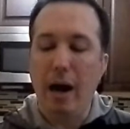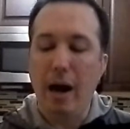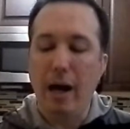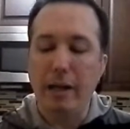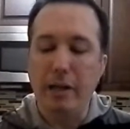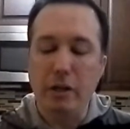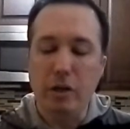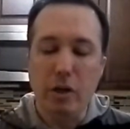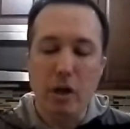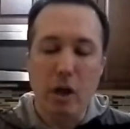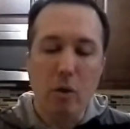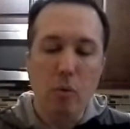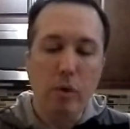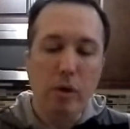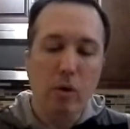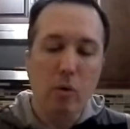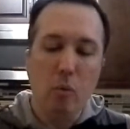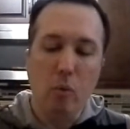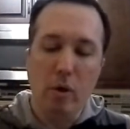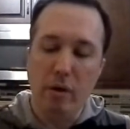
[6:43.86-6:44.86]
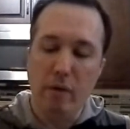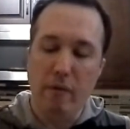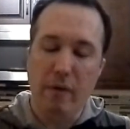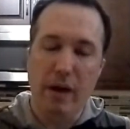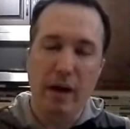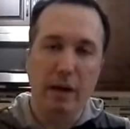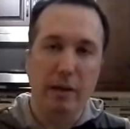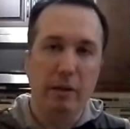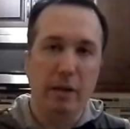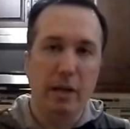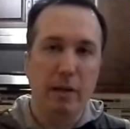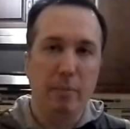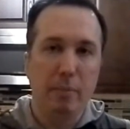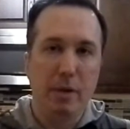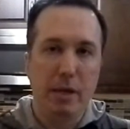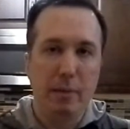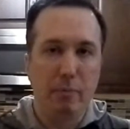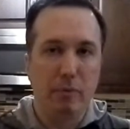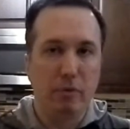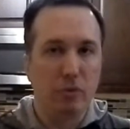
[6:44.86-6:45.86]
I know we don't want to violate
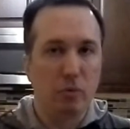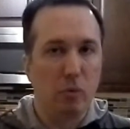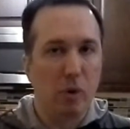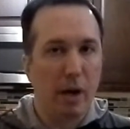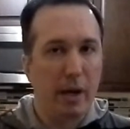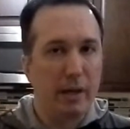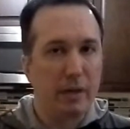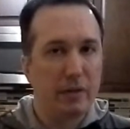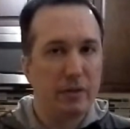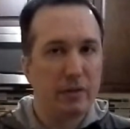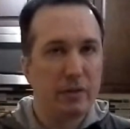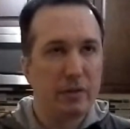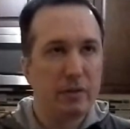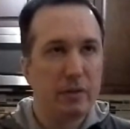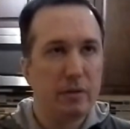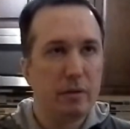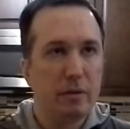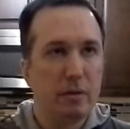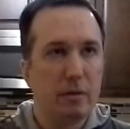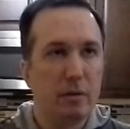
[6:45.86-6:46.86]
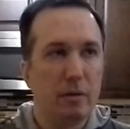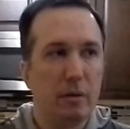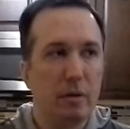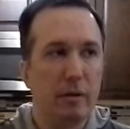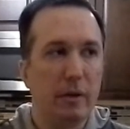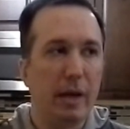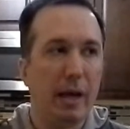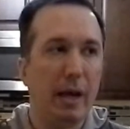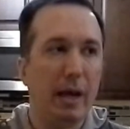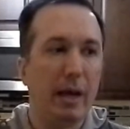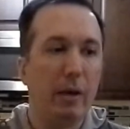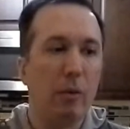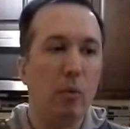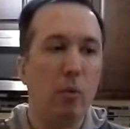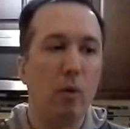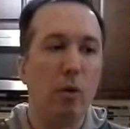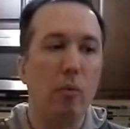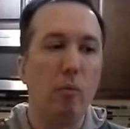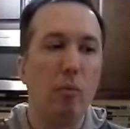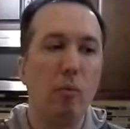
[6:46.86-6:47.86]
people's rights, okay?
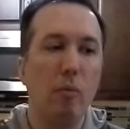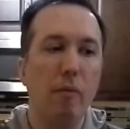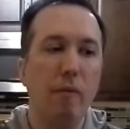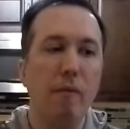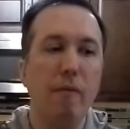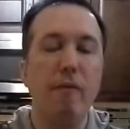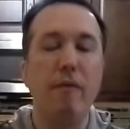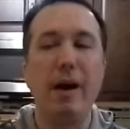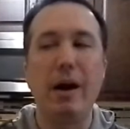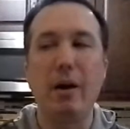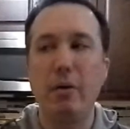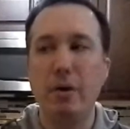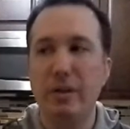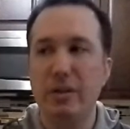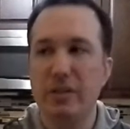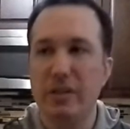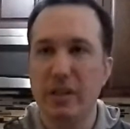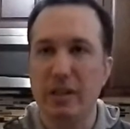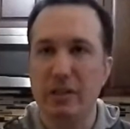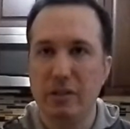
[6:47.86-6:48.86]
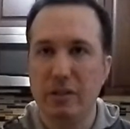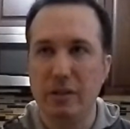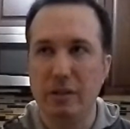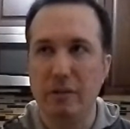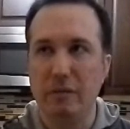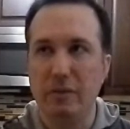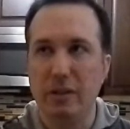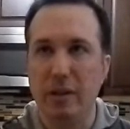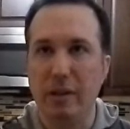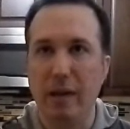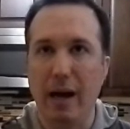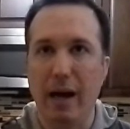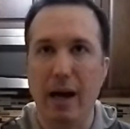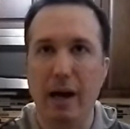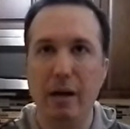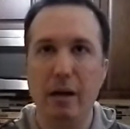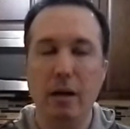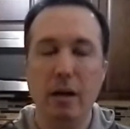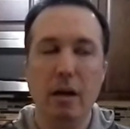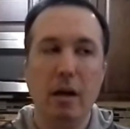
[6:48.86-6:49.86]
We're very sensitive to
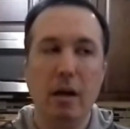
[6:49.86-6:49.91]
that.